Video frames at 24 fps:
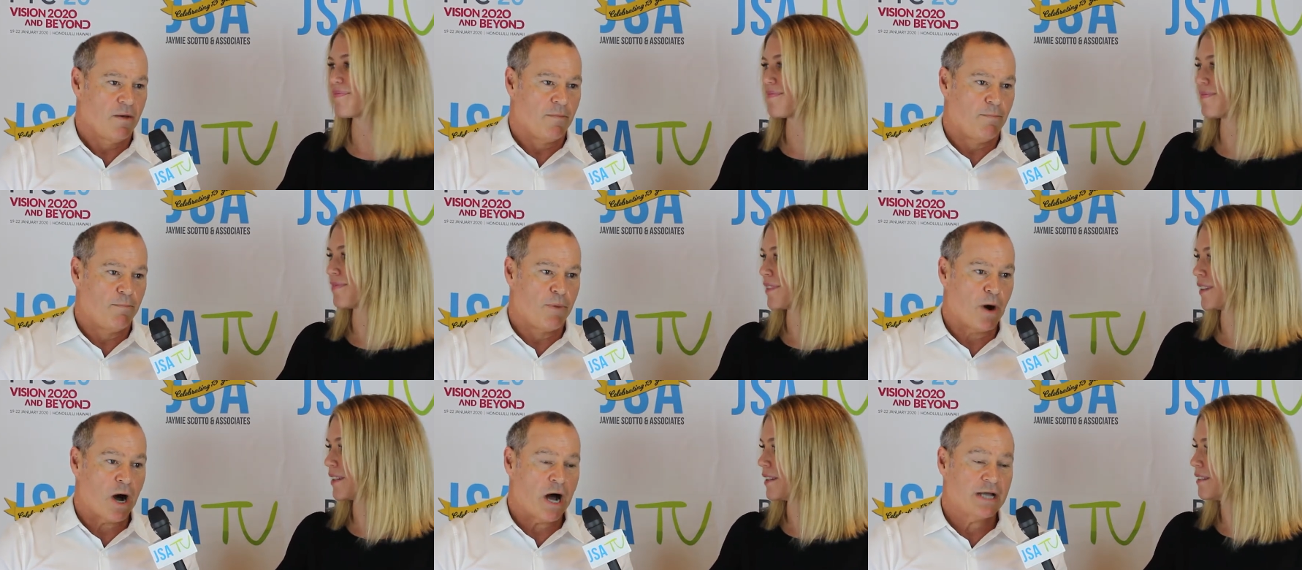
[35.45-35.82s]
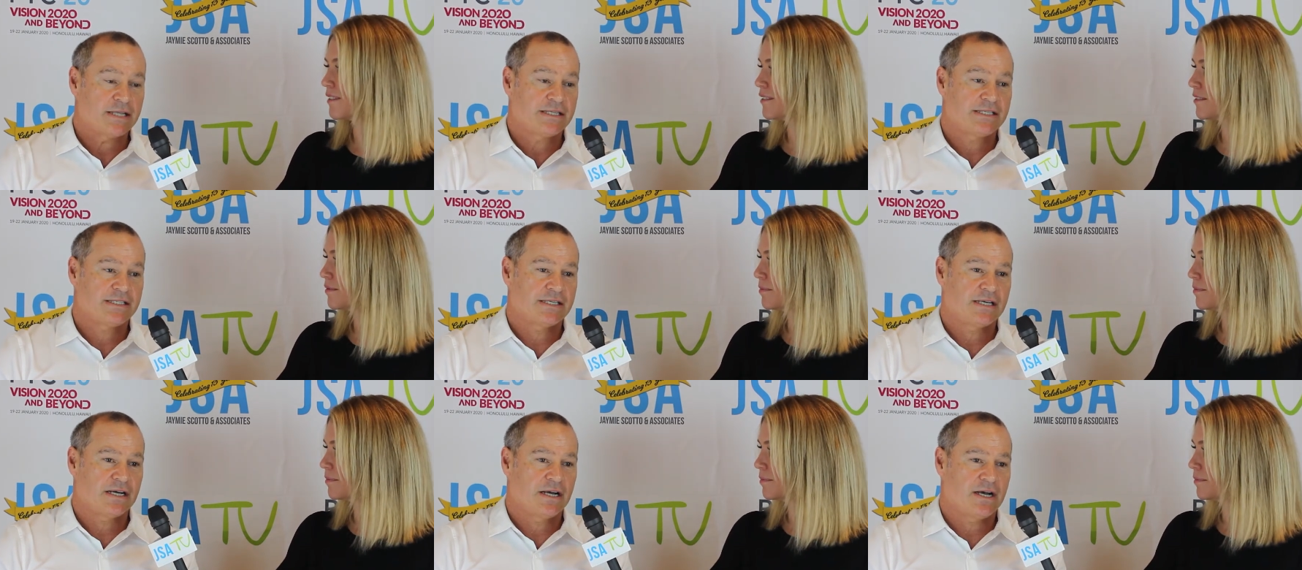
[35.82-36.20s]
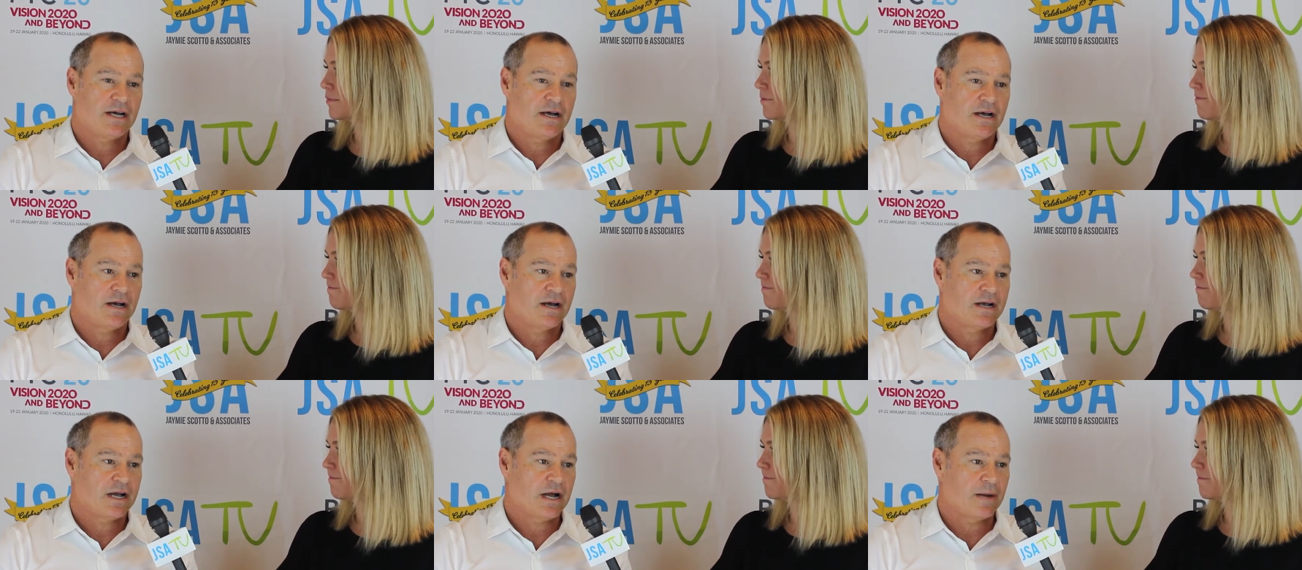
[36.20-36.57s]
Speaker 1: bought
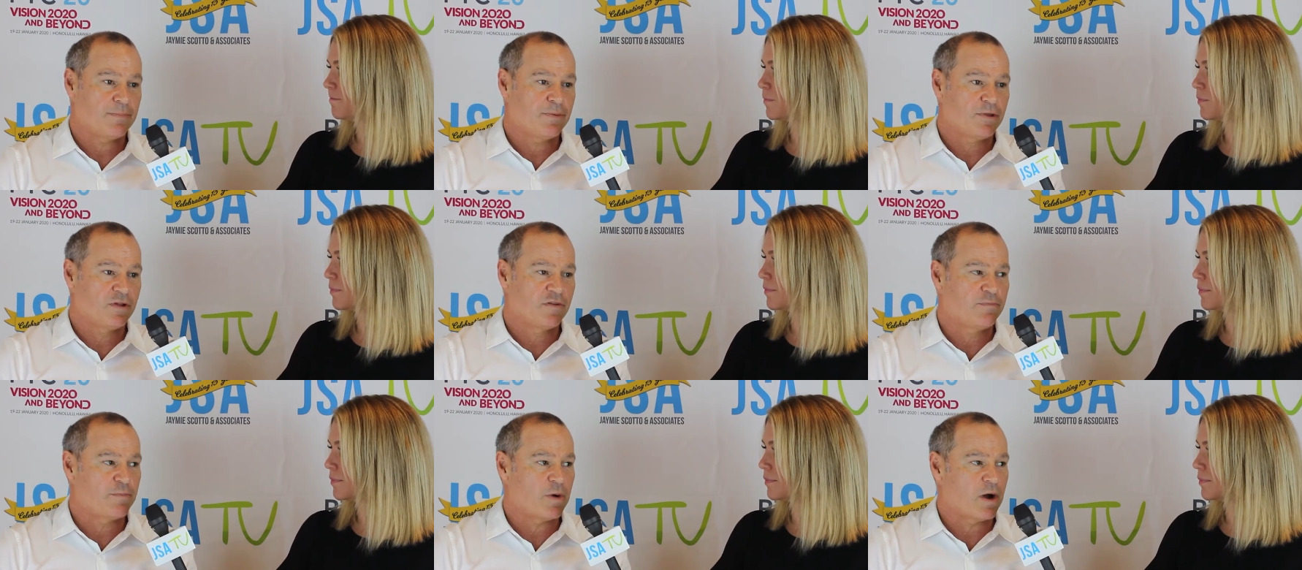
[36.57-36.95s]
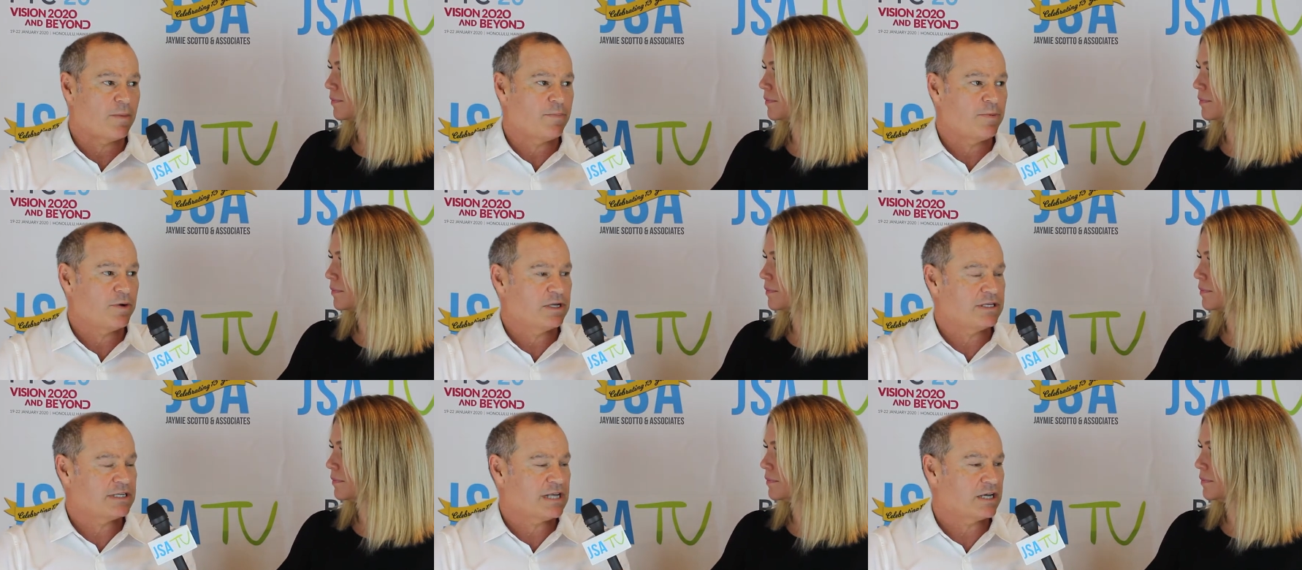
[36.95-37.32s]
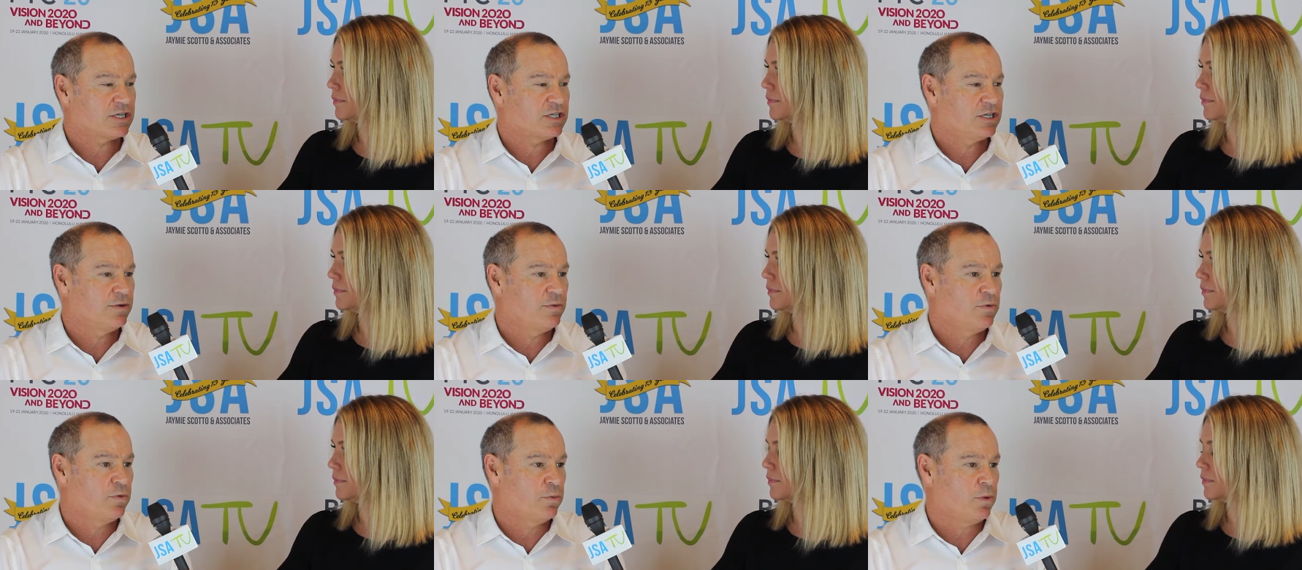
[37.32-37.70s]
a couple of properties.
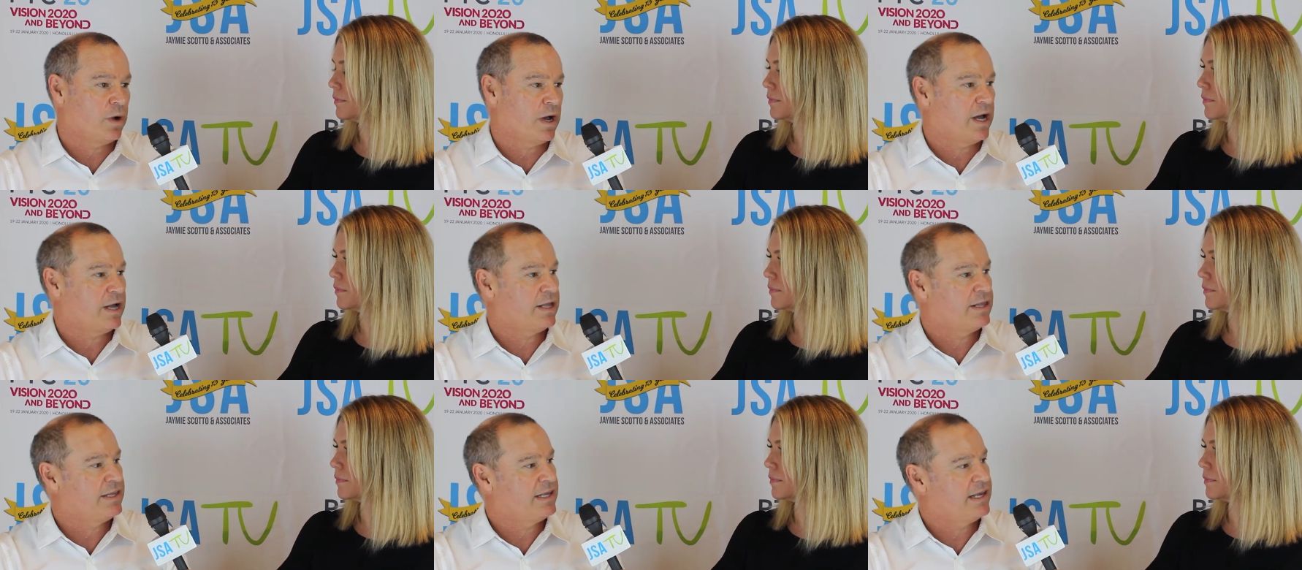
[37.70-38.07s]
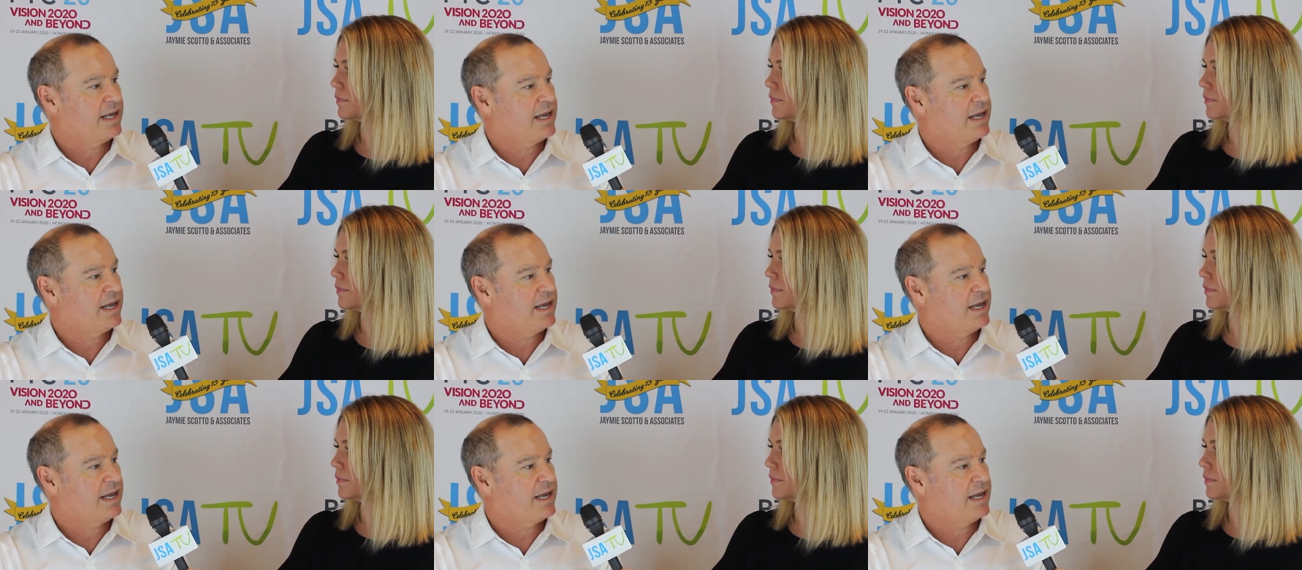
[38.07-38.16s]
Actually, at